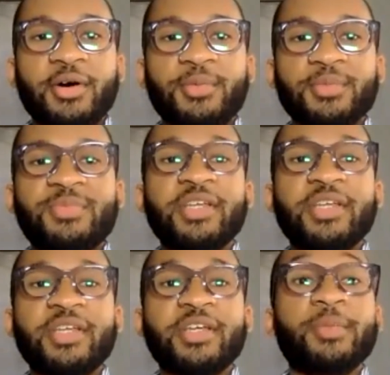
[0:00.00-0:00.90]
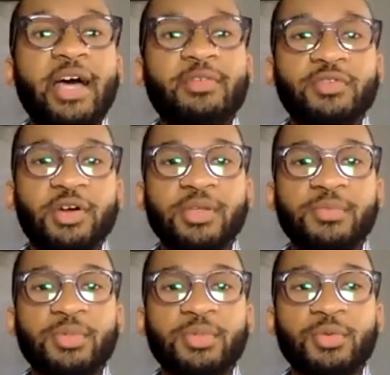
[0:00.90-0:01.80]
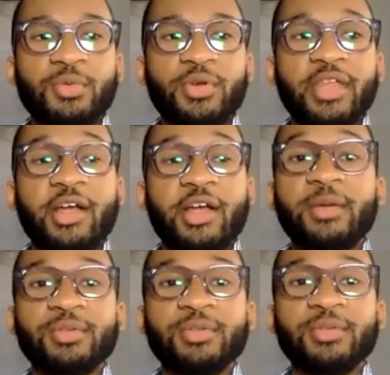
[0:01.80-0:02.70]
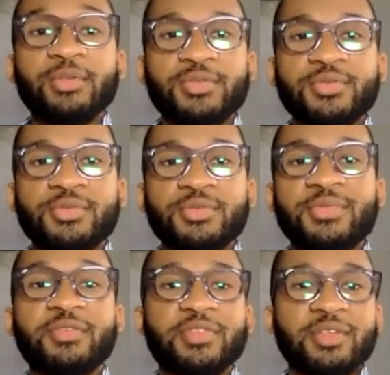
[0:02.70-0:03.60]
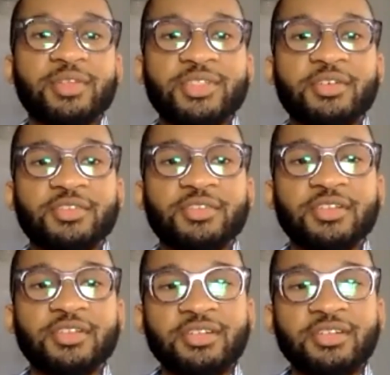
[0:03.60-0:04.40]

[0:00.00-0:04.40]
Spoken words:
speaking on behalf of young people when they are able to speak for themselves.